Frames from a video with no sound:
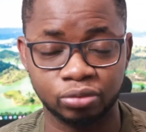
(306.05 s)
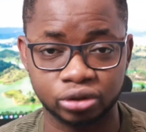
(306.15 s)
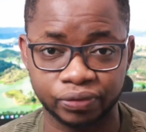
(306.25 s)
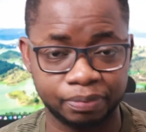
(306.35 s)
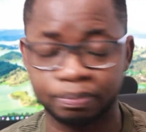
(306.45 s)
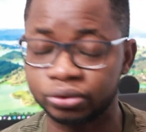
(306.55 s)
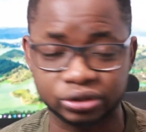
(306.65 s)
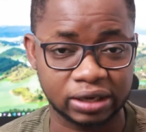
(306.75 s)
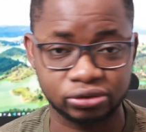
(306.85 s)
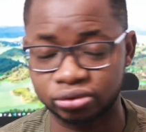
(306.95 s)
Most of the
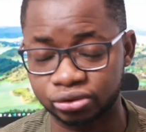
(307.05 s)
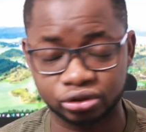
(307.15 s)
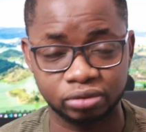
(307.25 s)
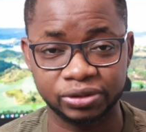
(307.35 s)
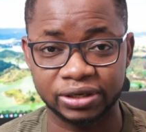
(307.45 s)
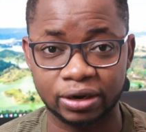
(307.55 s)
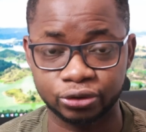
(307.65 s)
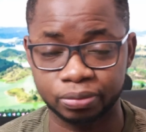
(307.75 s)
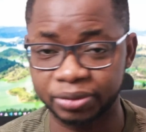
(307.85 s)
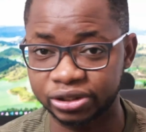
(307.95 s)
posts I do on social media are
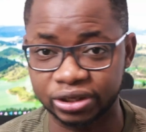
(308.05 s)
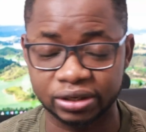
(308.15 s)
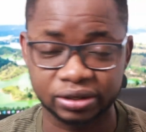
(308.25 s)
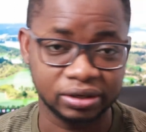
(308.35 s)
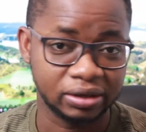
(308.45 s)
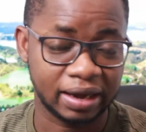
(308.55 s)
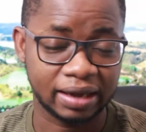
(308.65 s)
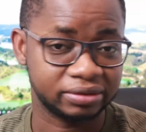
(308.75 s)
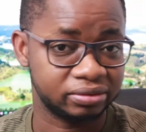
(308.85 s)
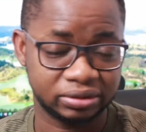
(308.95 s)
automated
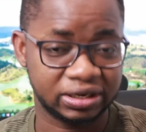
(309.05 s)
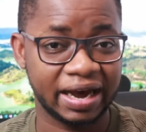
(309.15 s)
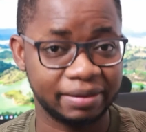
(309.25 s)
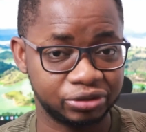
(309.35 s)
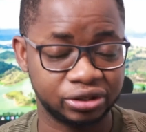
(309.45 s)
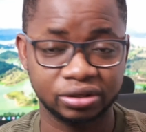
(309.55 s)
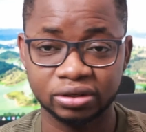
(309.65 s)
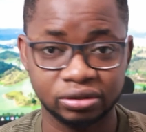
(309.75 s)
and timed.